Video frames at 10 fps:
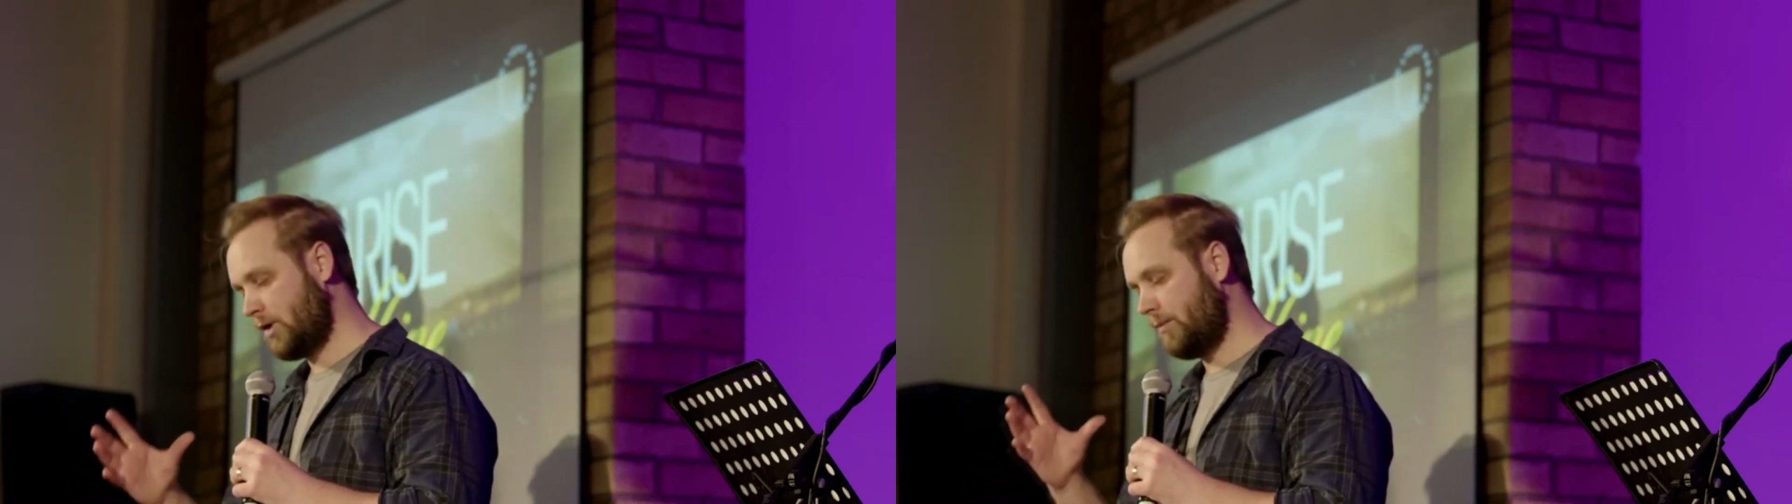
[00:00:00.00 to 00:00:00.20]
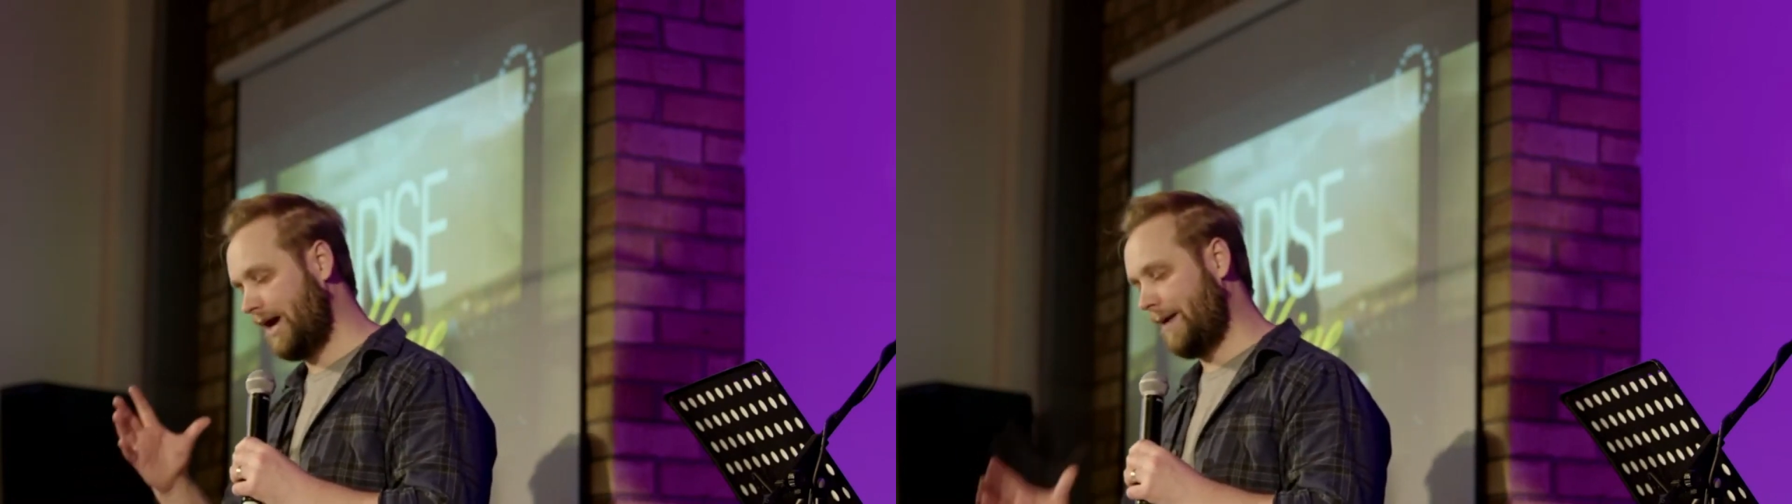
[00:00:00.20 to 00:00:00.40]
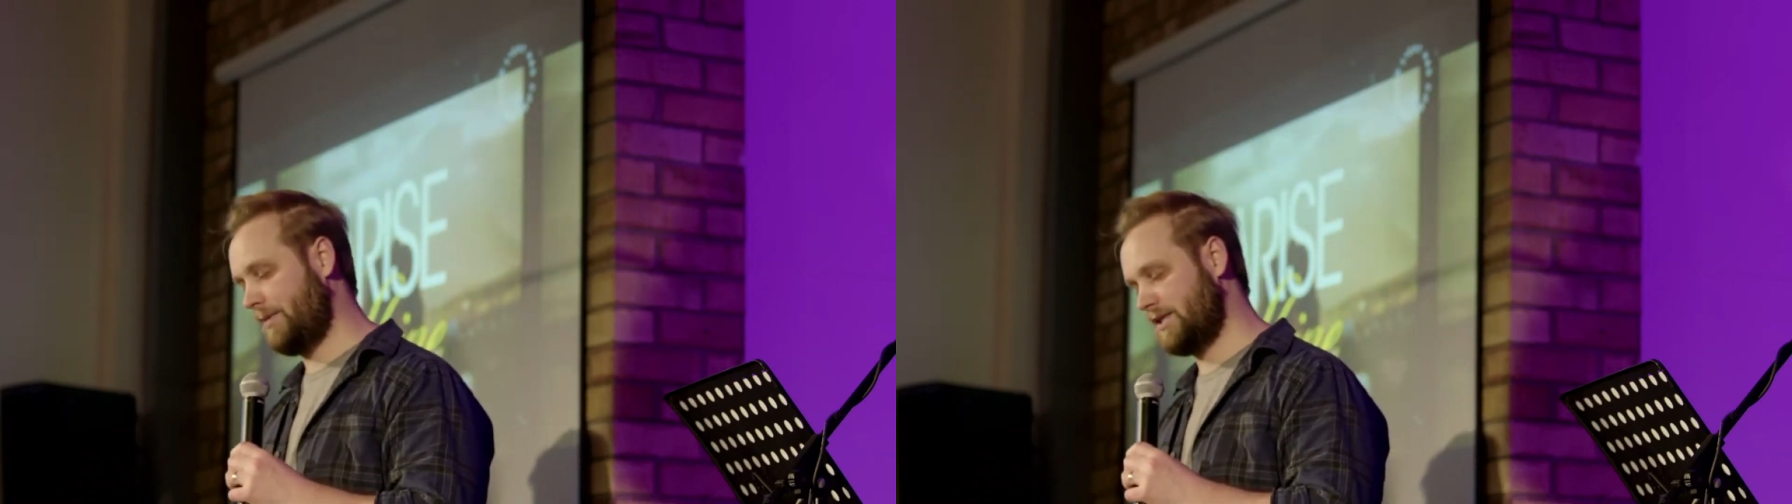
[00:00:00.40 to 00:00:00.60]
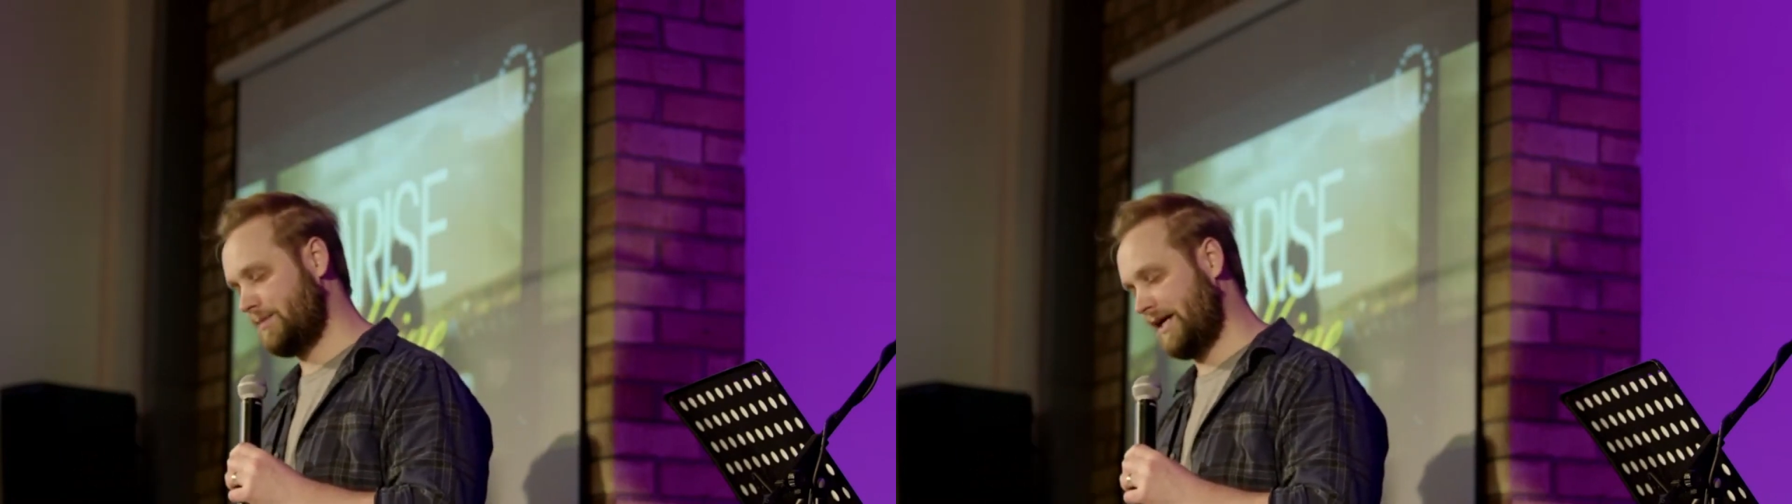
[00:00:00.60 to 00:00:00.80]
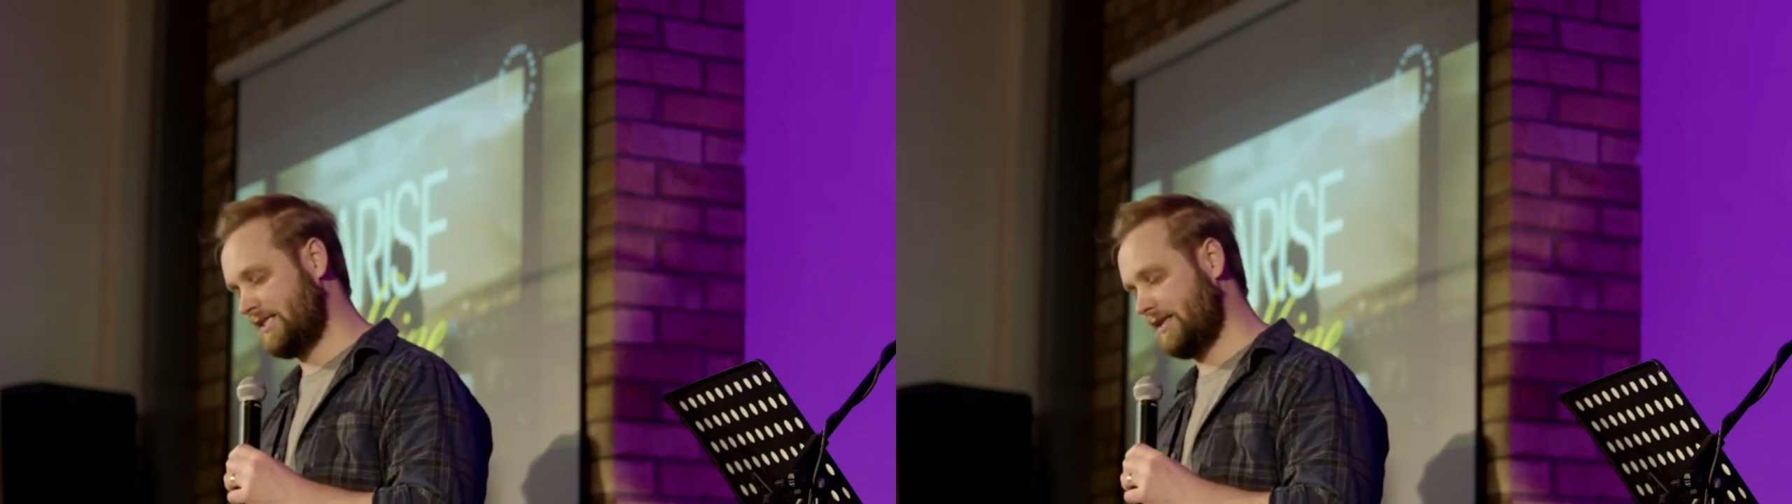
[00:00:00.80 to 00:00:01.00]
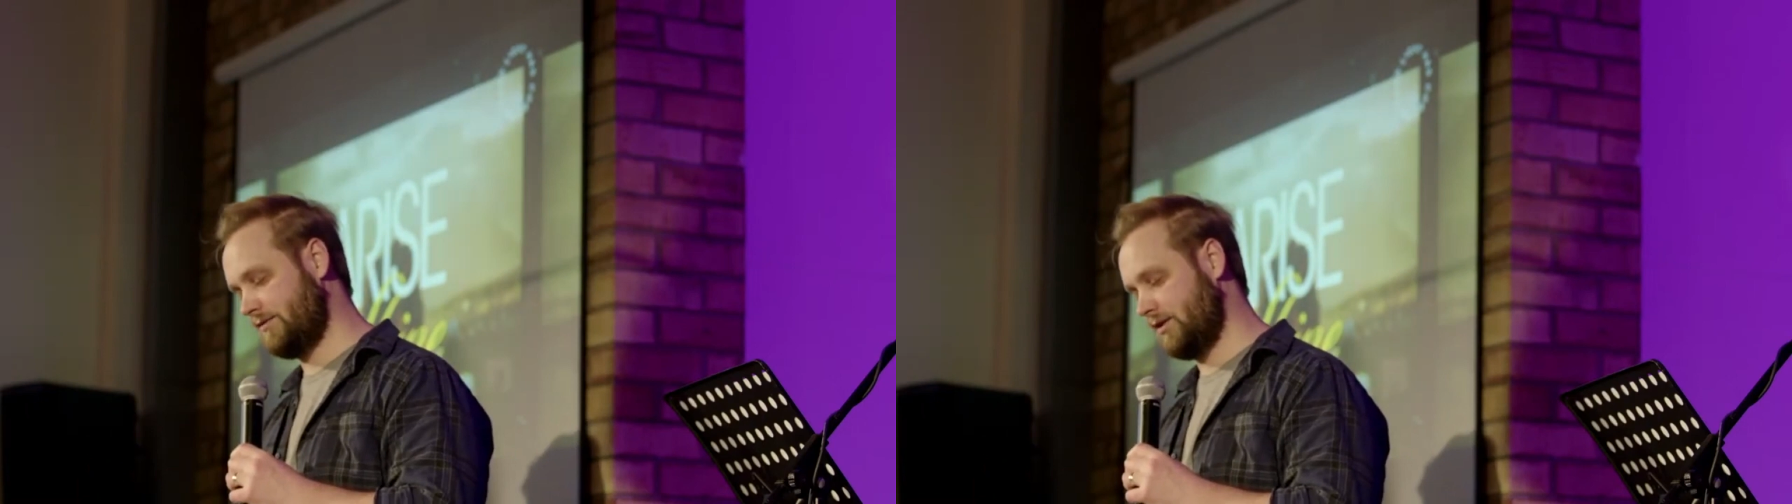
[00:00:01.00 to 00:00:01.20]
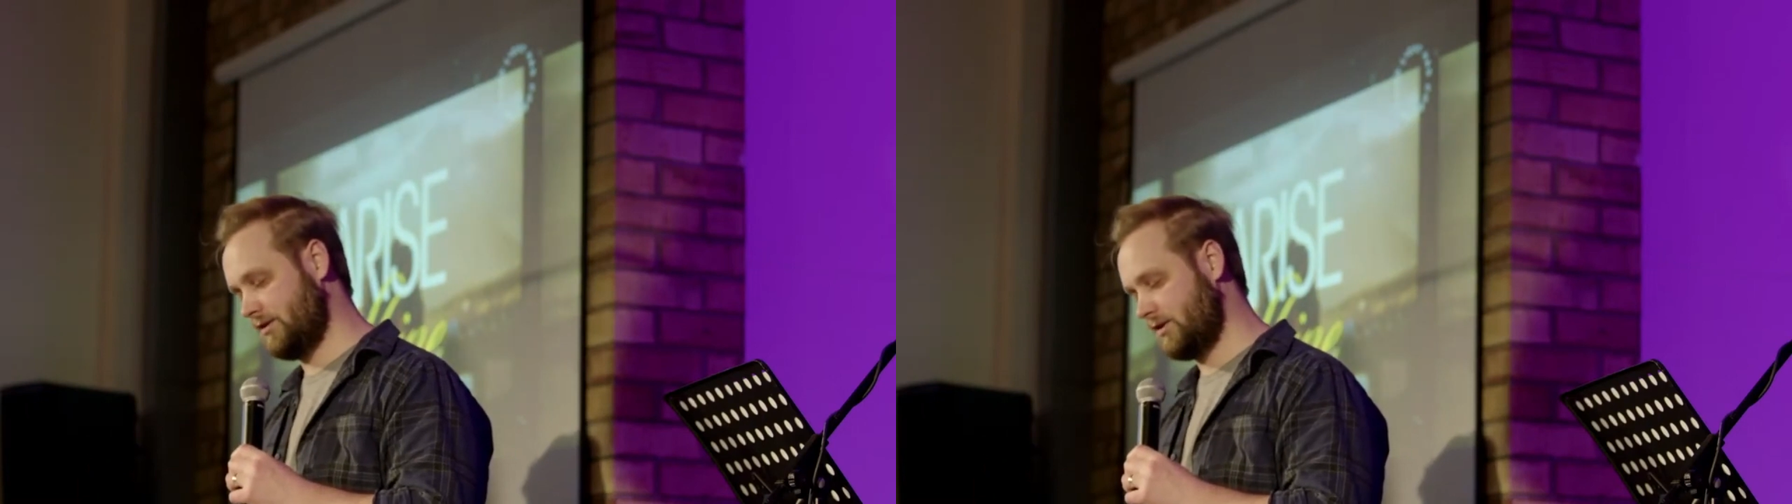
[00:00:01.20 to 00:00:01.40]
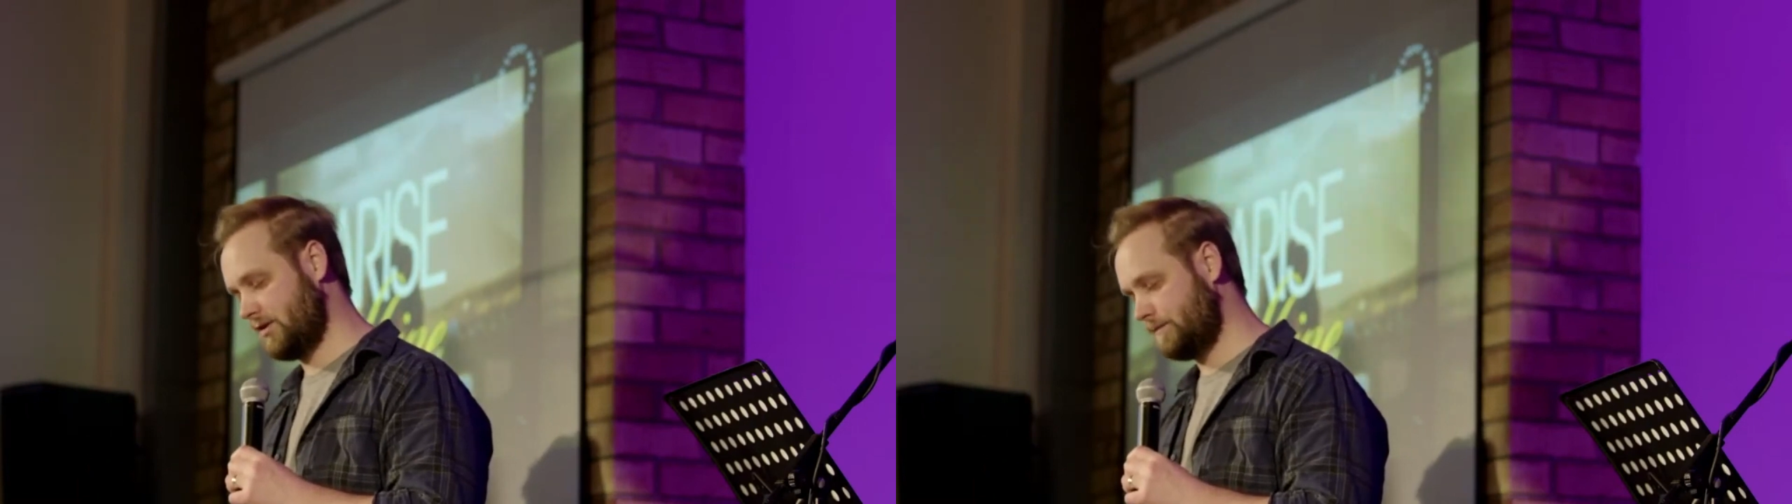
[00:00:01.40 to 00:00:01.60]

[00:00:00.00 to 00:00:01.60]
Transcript: but our perspective does.